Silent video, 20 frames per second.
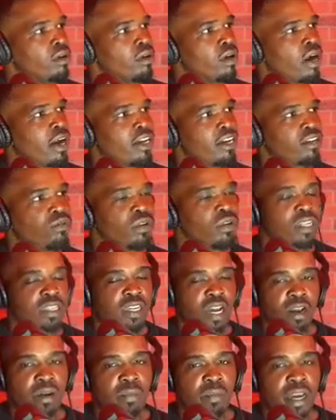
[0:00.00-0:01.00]
I guess we can
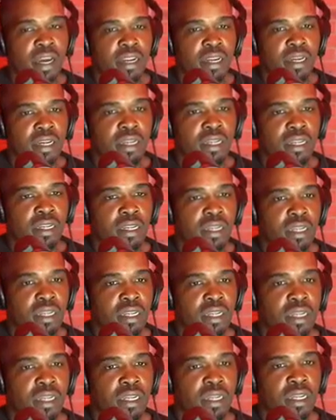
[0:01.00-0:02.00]
talk about it.
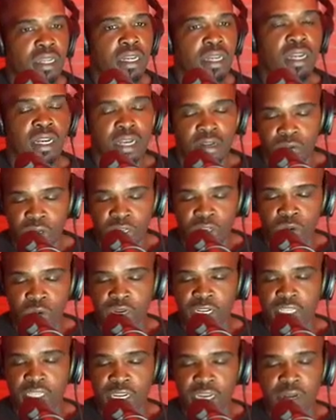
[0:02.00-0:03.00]
But we
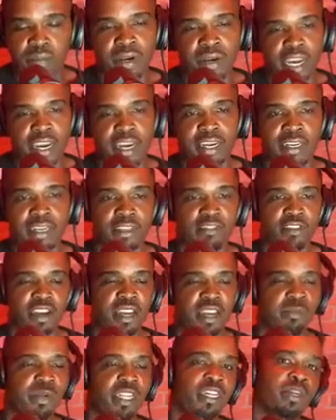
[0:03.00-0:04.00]
doing the 7 days,
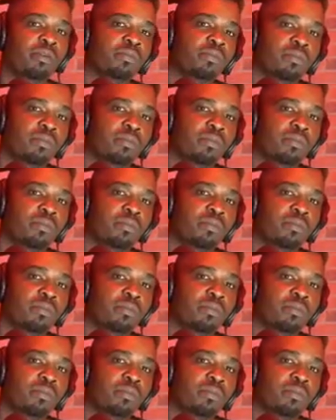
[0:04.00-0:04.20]
family.